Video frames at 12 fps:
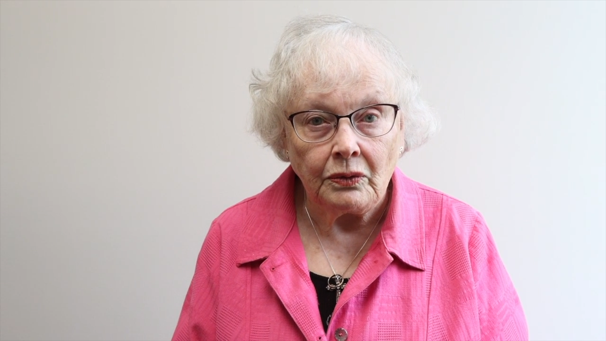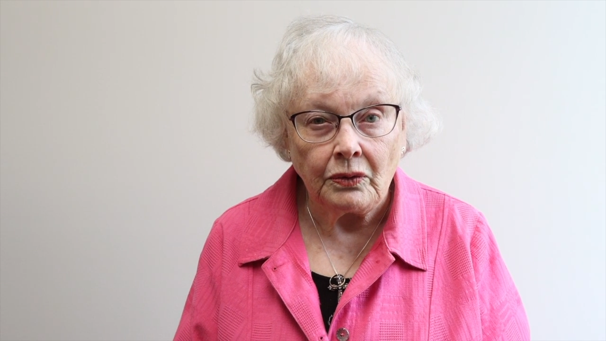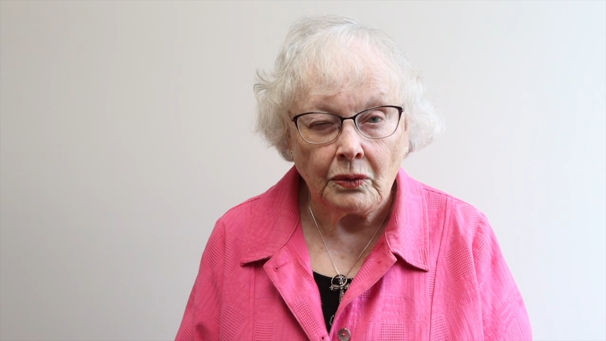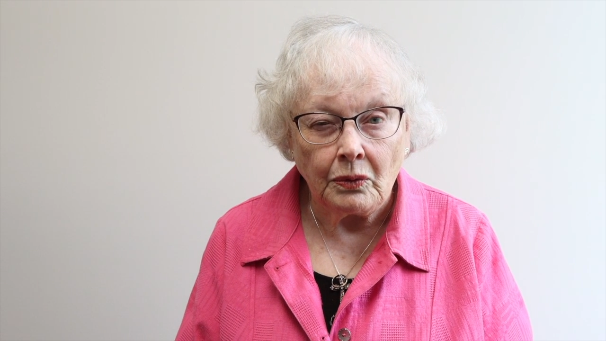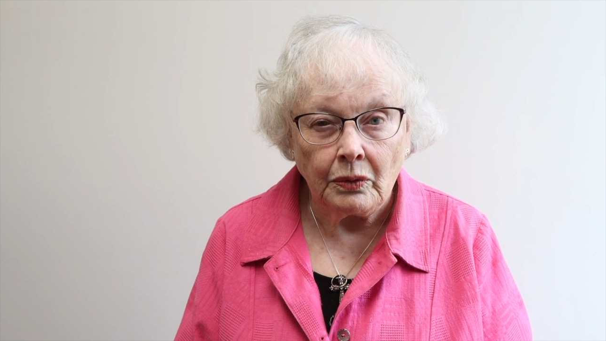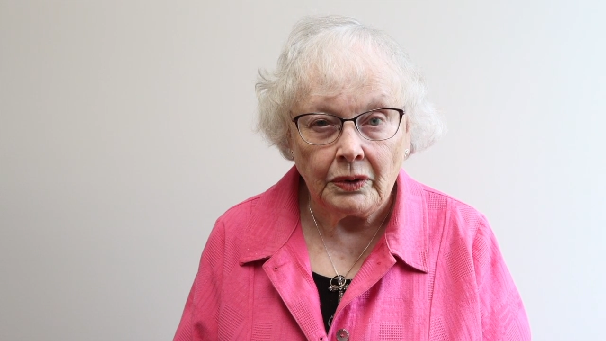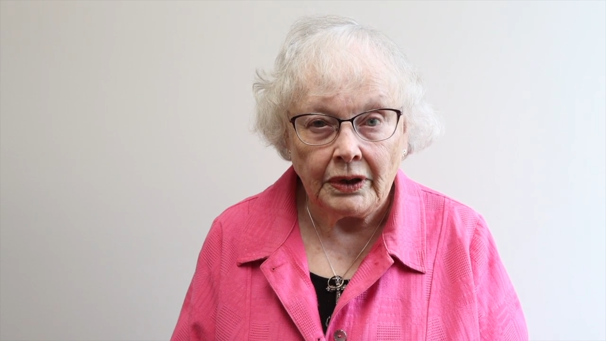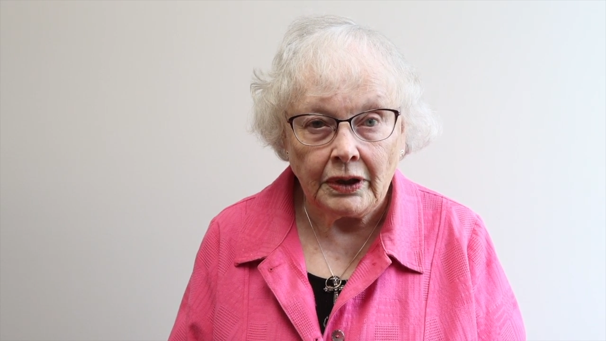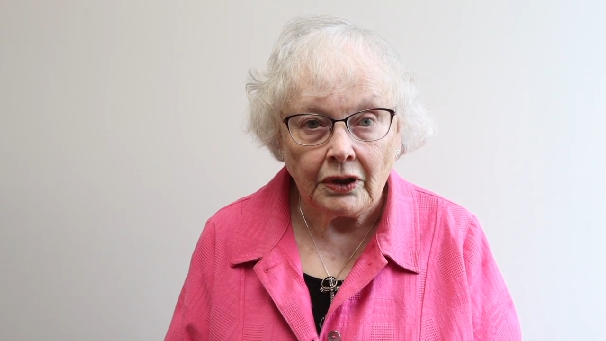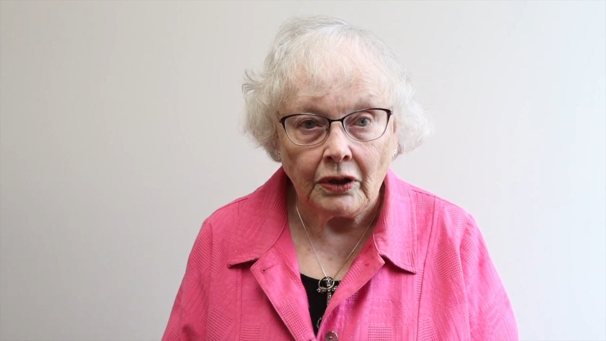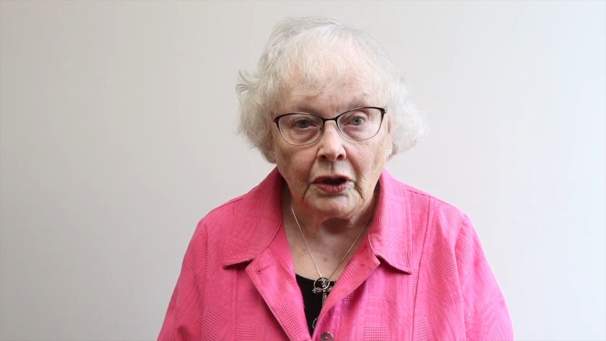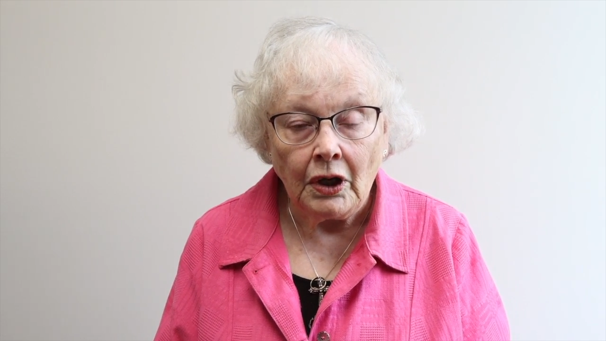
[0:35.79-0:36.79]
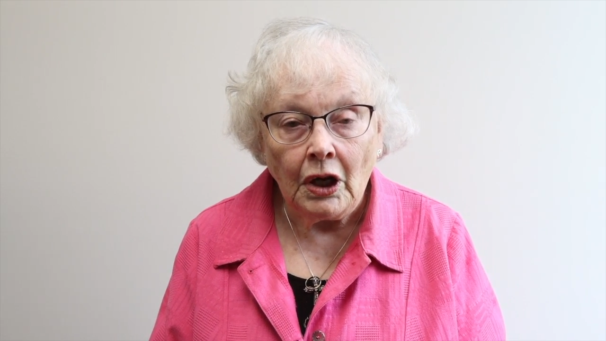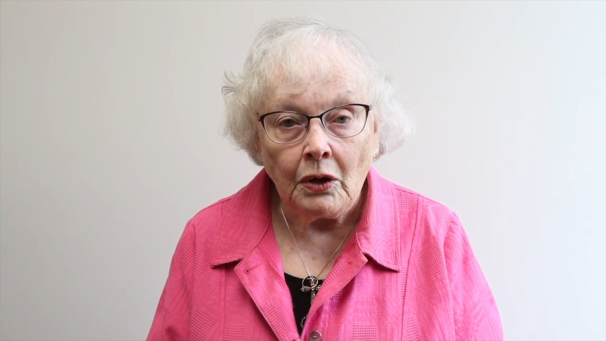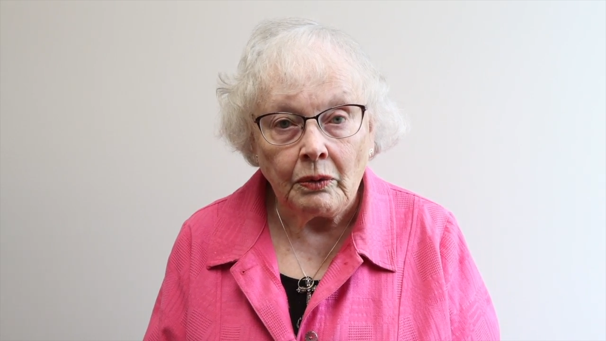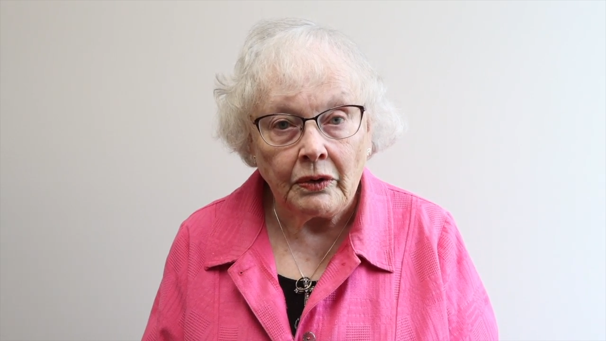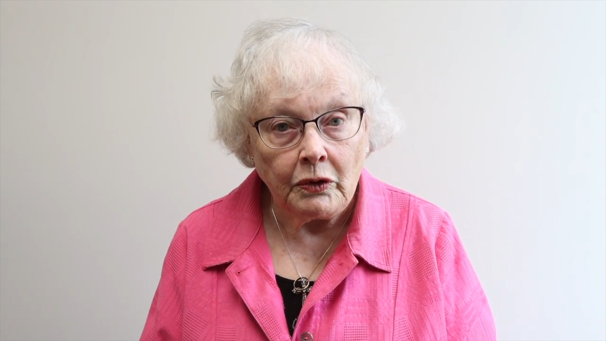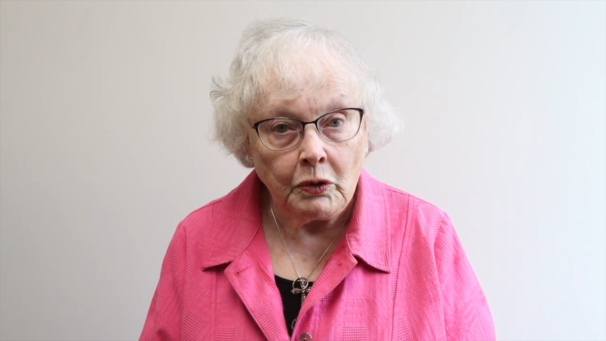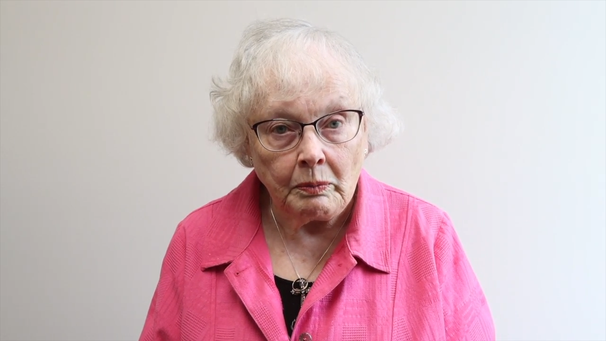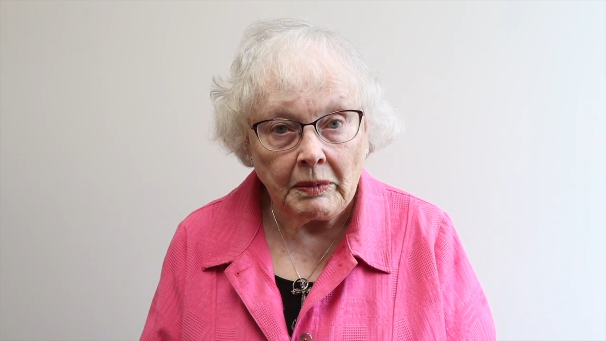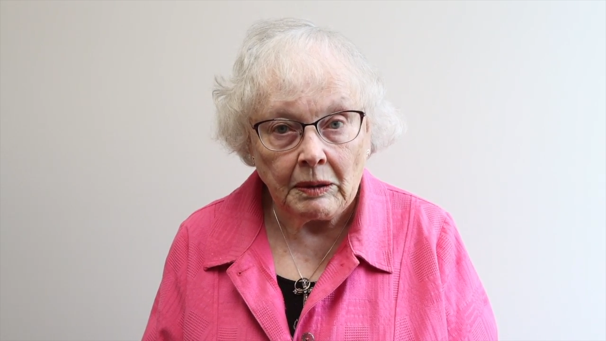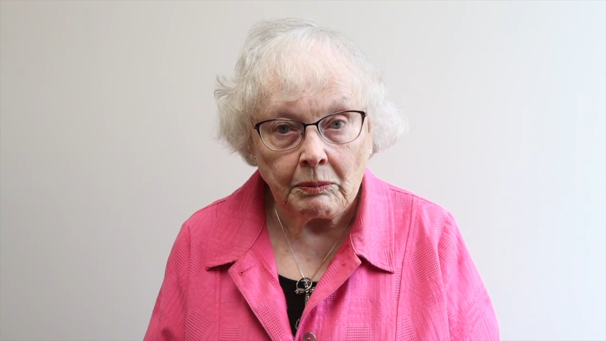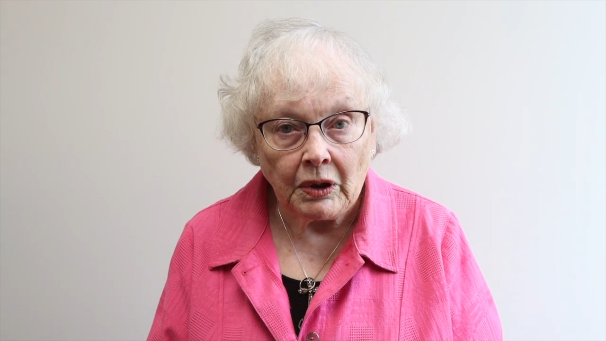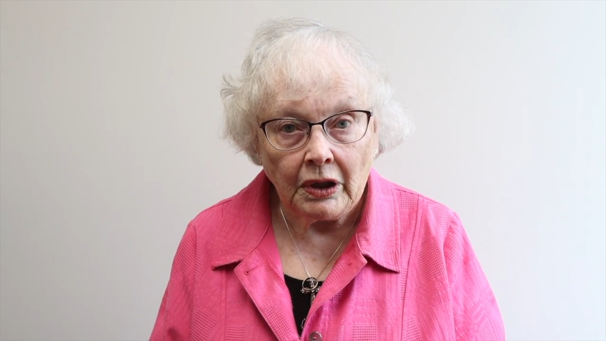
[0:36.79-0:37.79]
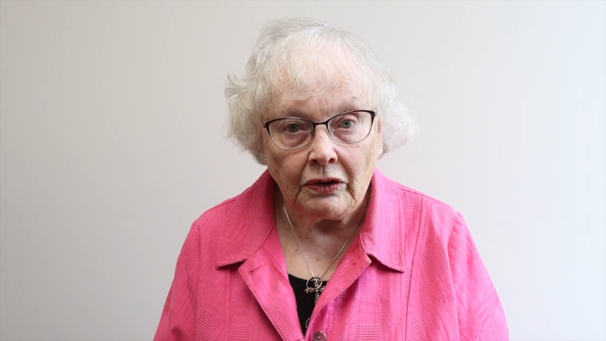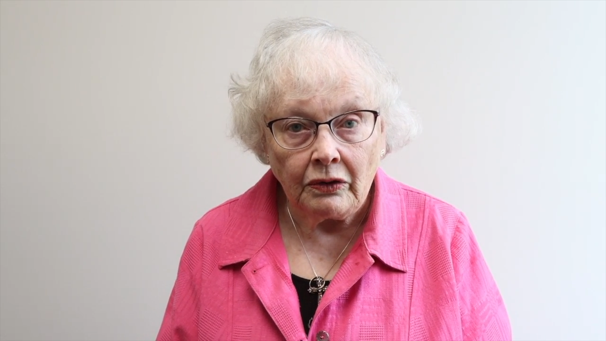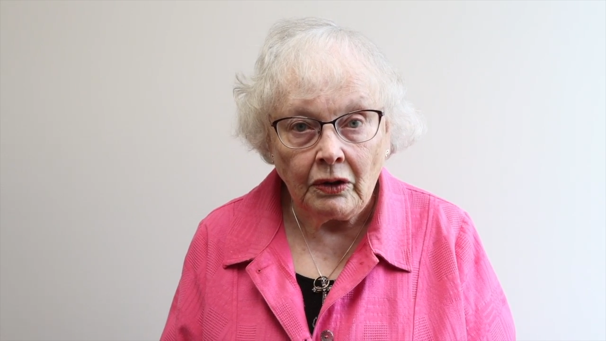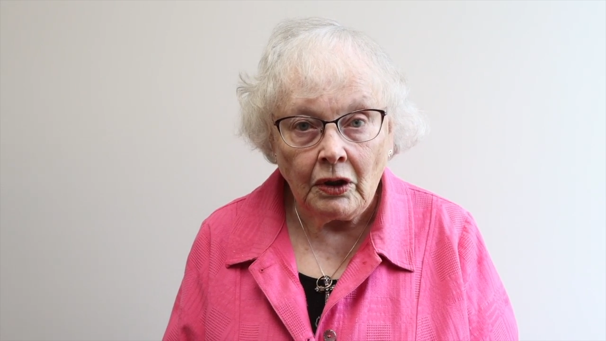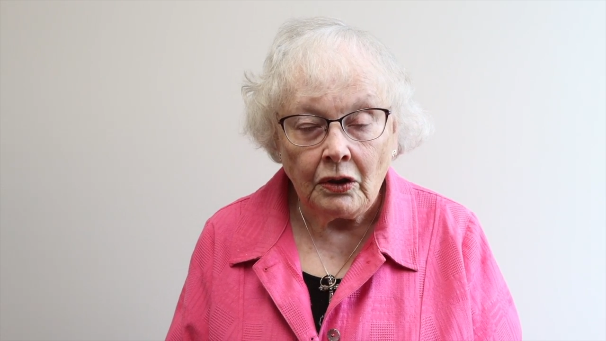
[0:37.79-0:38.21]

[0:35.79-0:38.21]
school year with new memories,